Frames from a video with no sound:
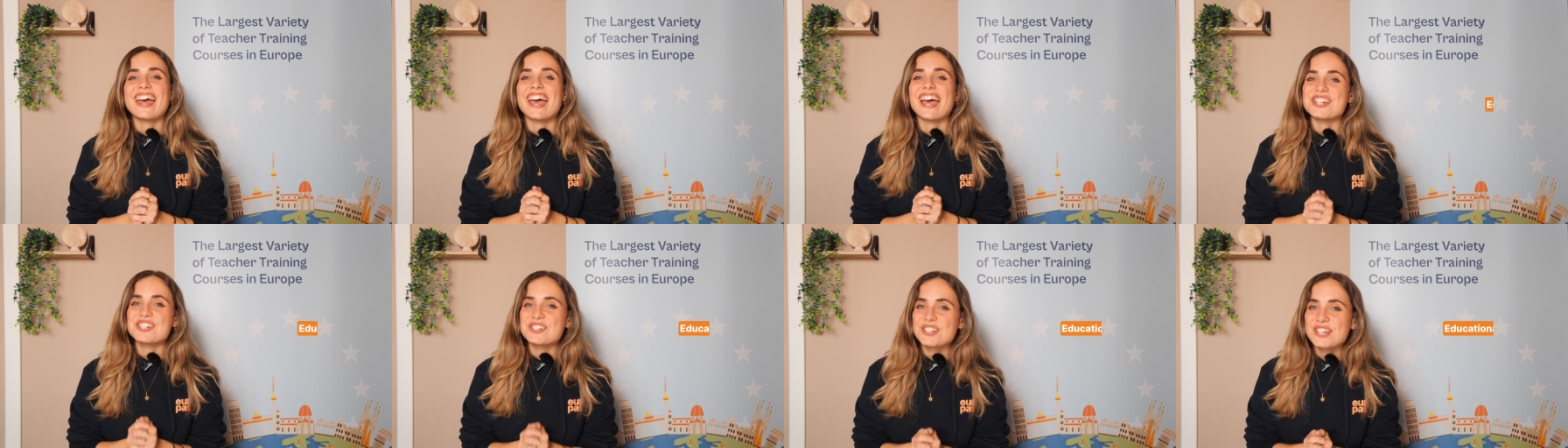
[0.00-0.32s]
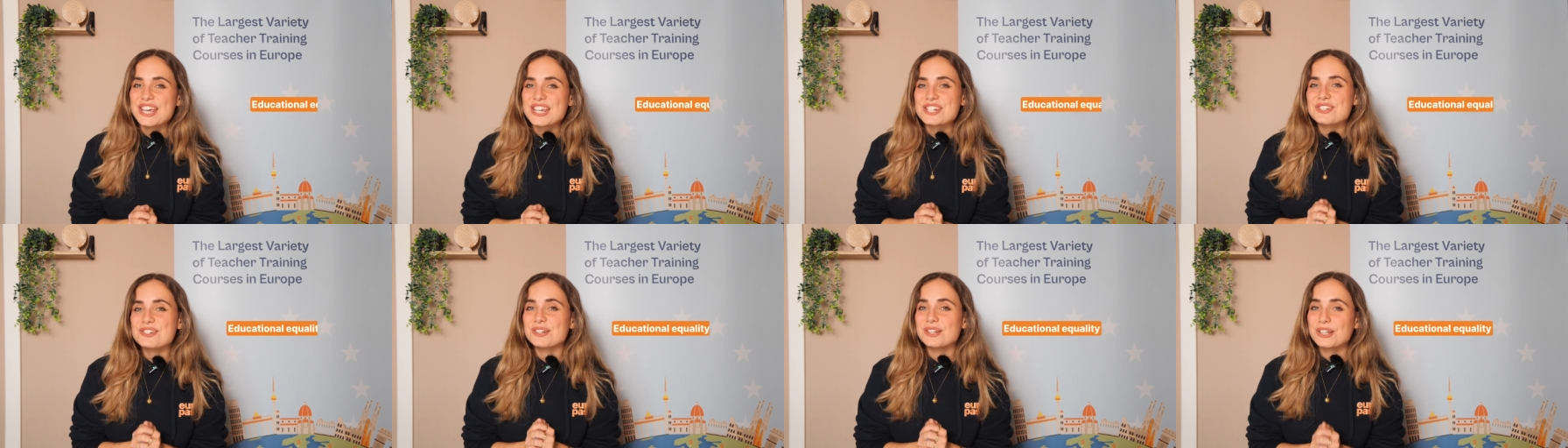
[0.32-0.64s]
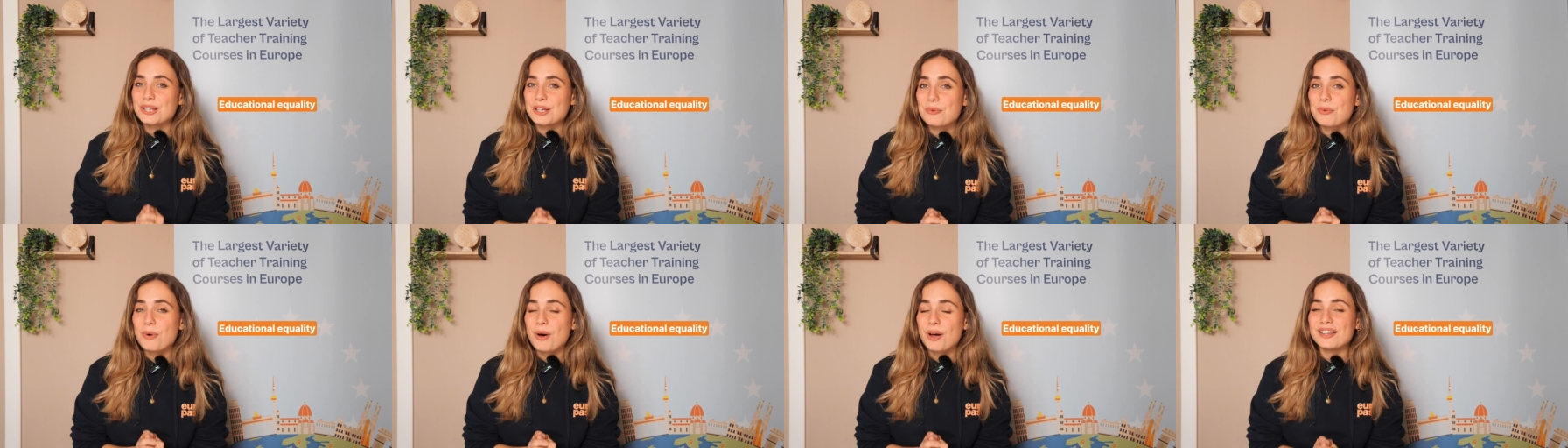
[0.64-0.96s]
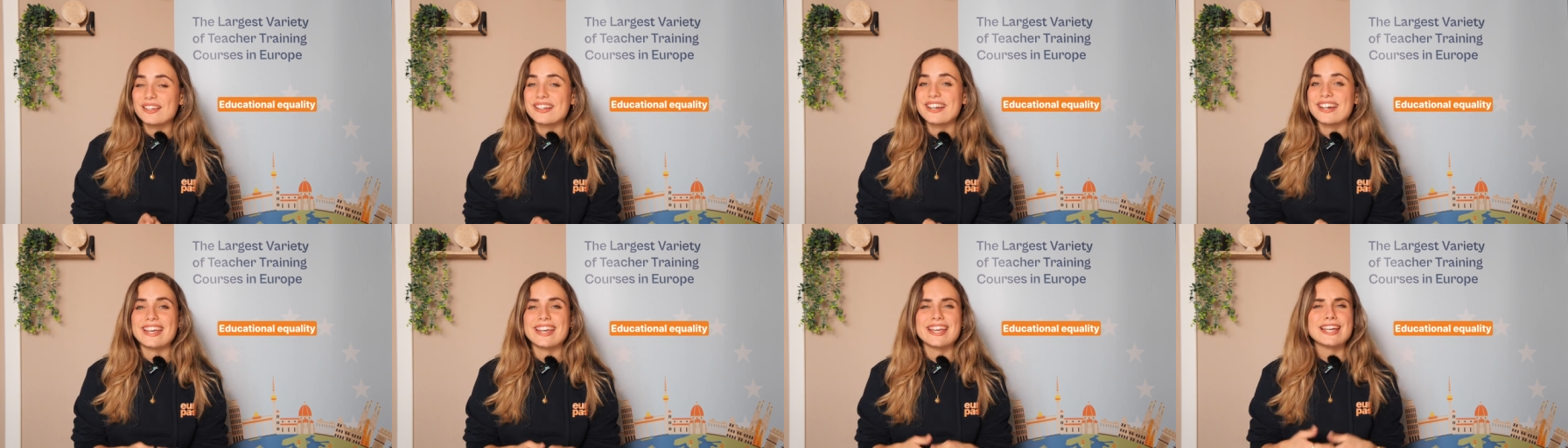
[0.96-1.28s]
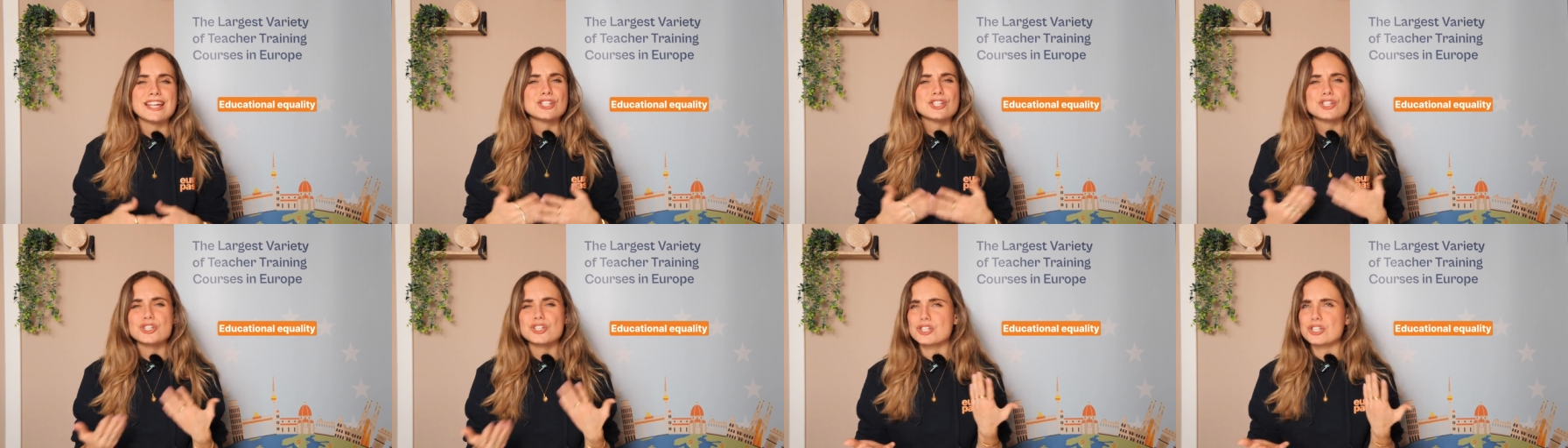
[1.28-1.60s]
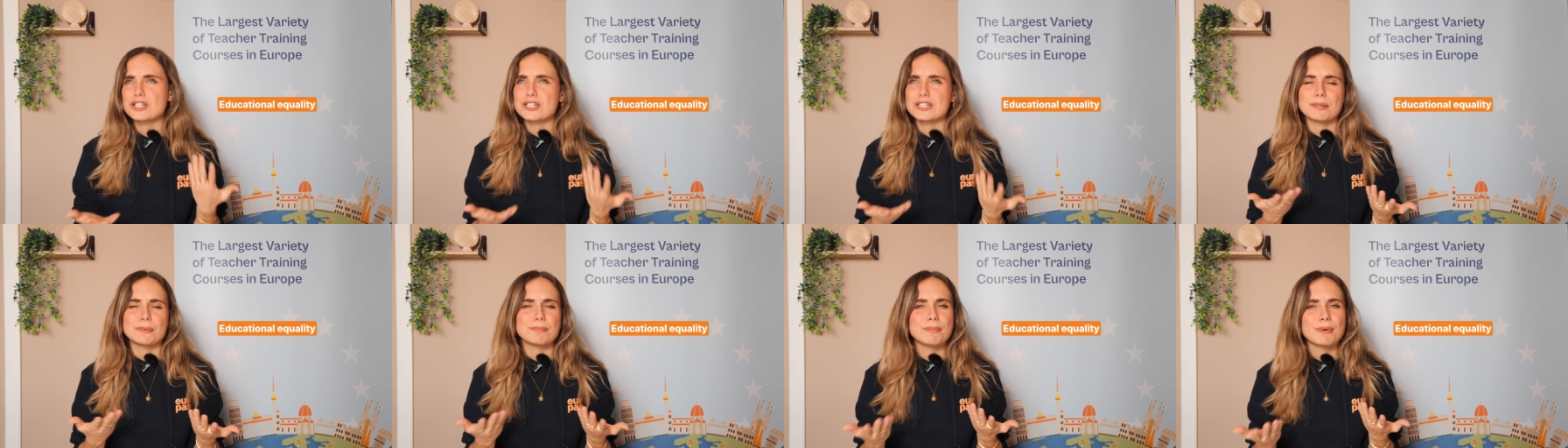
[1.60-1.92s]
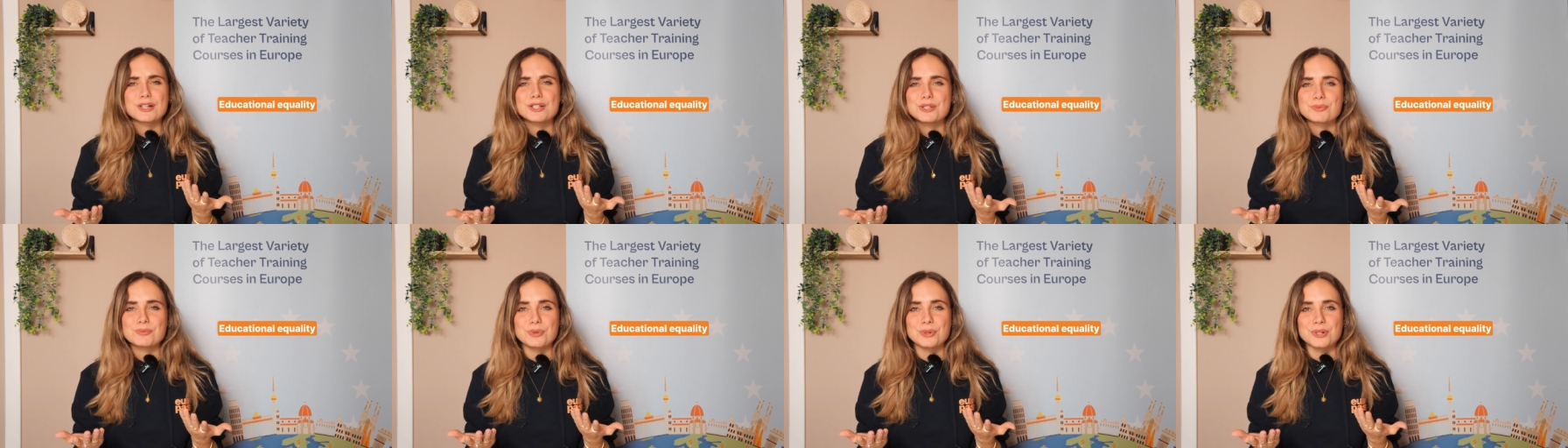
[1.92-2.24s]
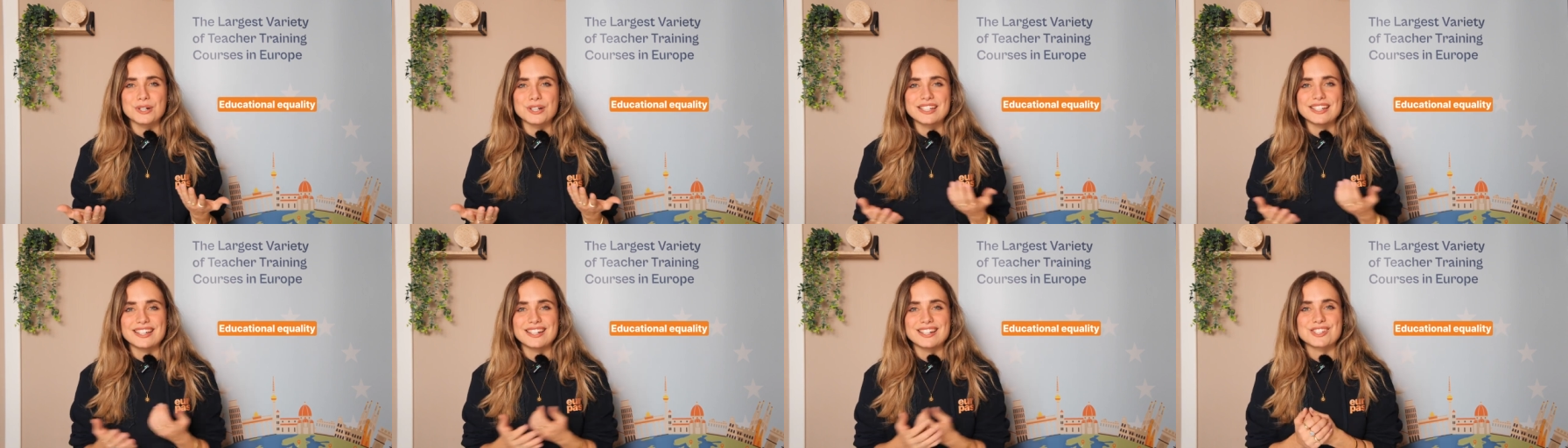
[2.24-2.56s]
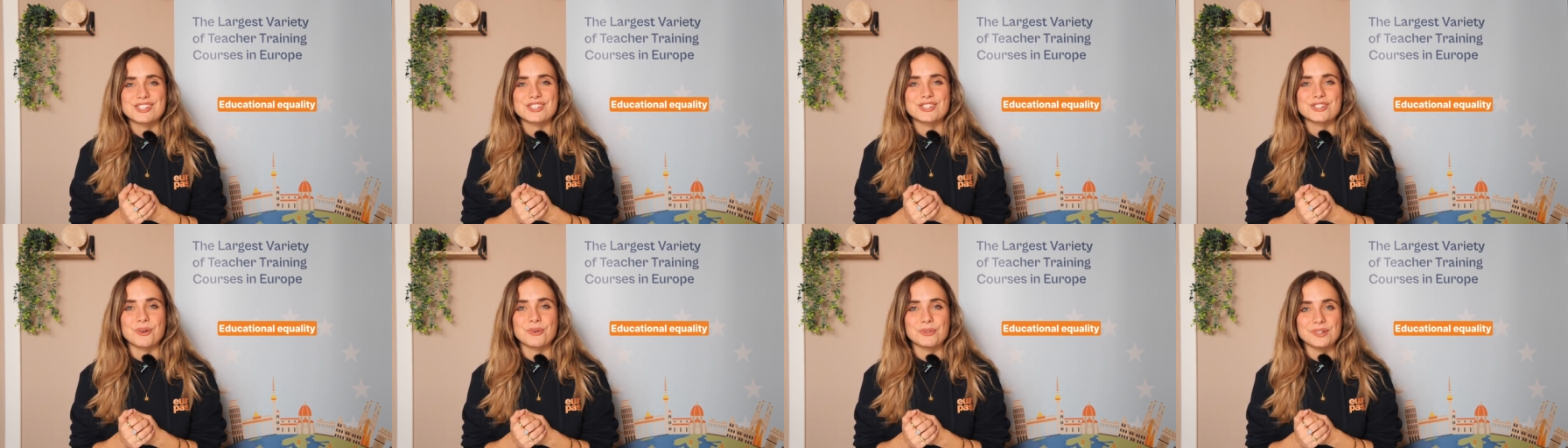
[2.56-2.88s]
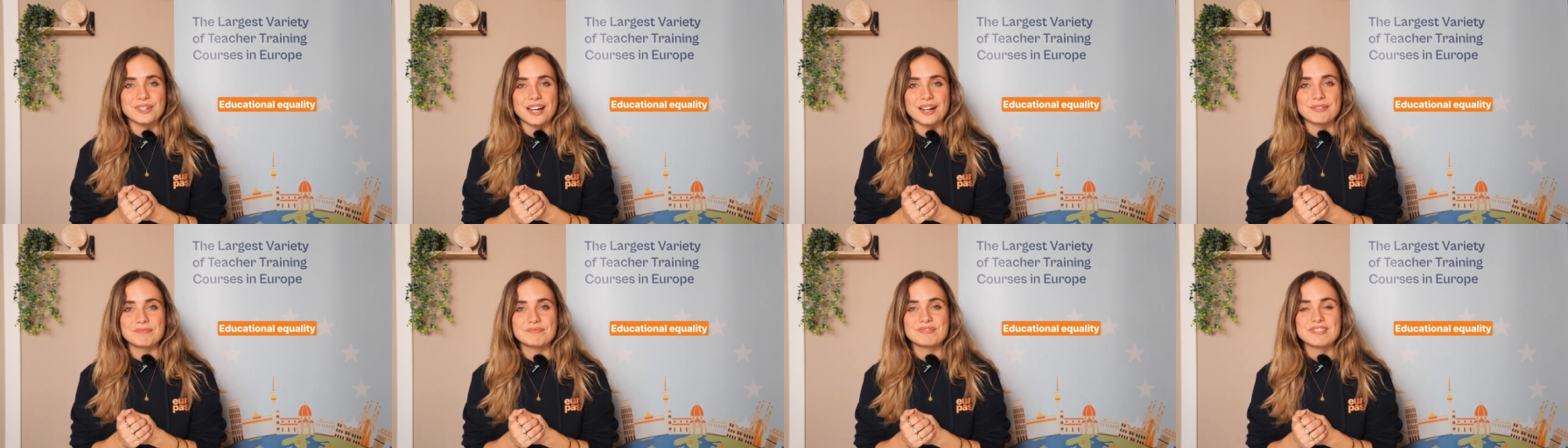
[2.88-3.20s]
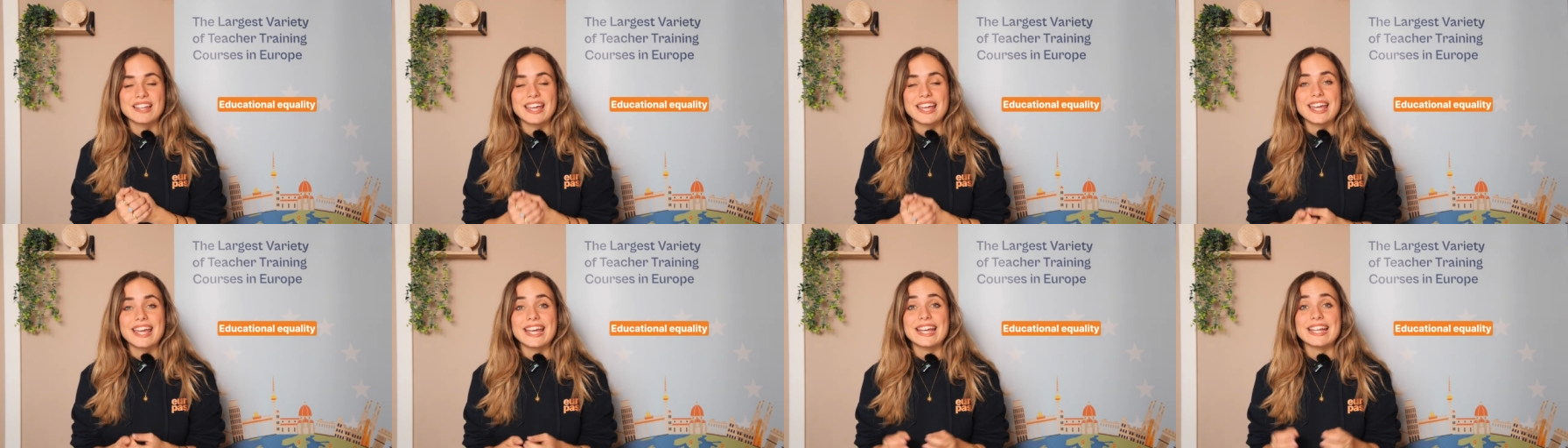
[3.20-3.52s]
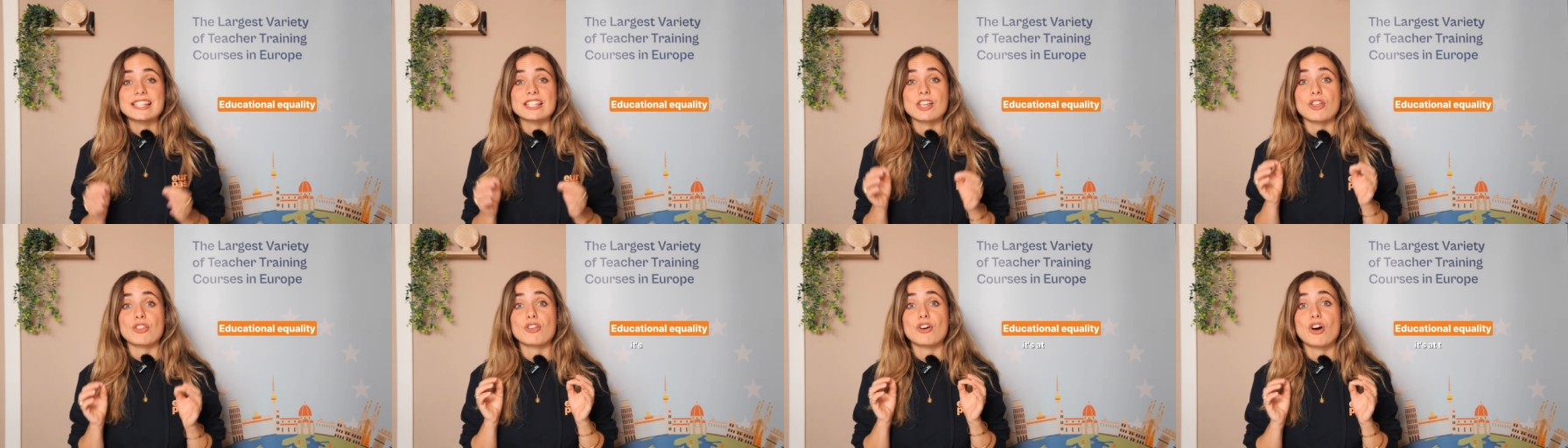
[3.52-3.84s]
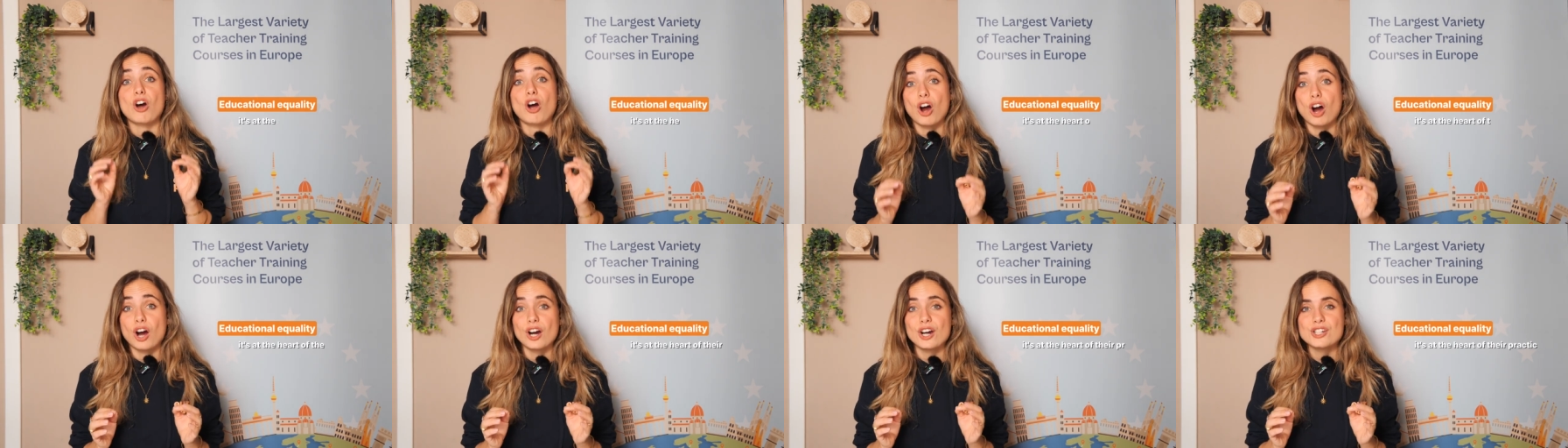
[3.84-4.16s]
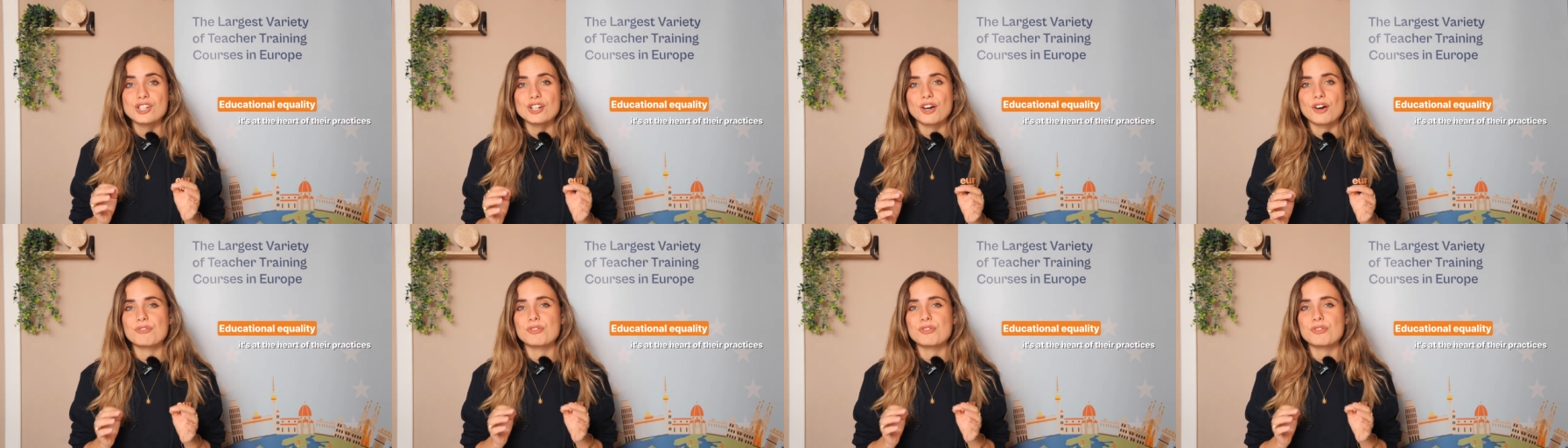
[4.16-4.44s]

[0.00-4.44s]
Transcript: Educational equality isn't just a buzzword in Estonia. It's at the heart